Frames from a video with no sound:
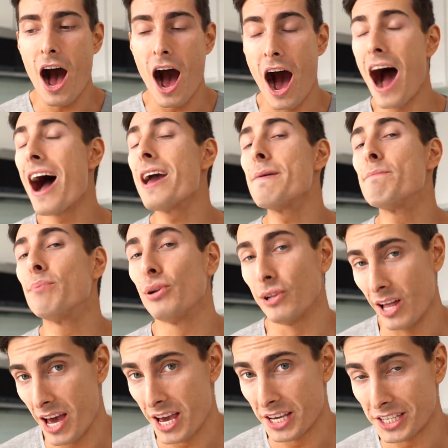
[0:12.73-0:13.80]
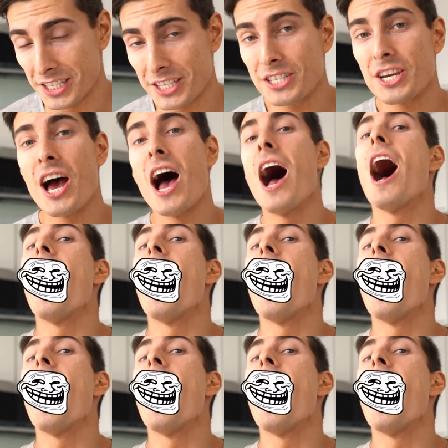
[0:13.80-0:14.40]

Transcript: I placed...